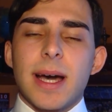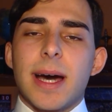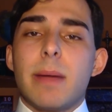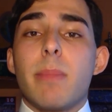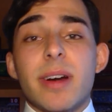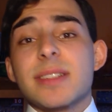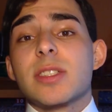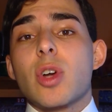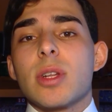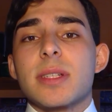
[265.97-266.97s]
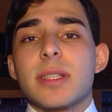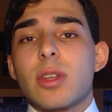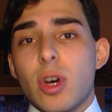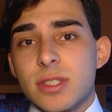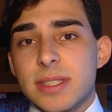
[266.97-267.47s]
And Marx calls
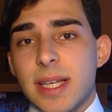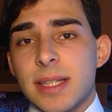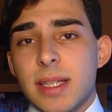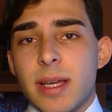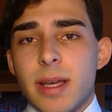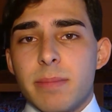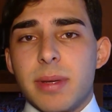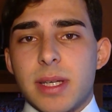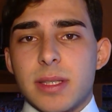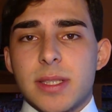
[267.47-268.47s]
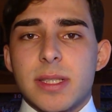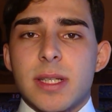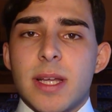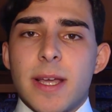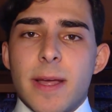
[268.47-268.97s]
it constant
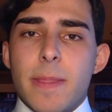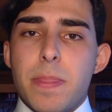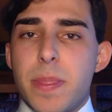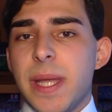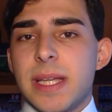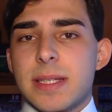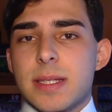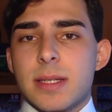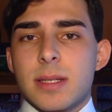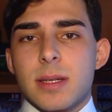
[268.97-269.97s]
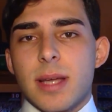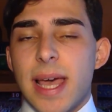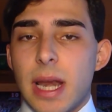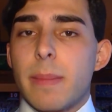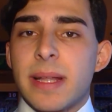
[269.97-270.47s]
because these
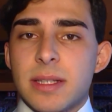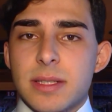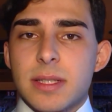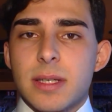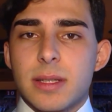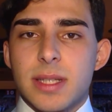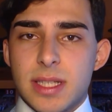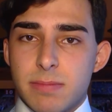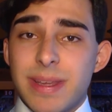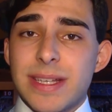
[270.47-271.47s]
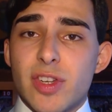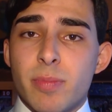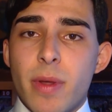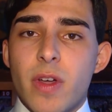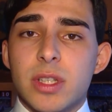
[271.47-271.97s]
elements, these means
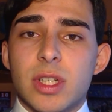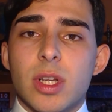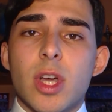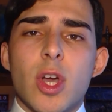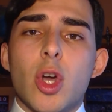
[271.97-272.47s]
of production,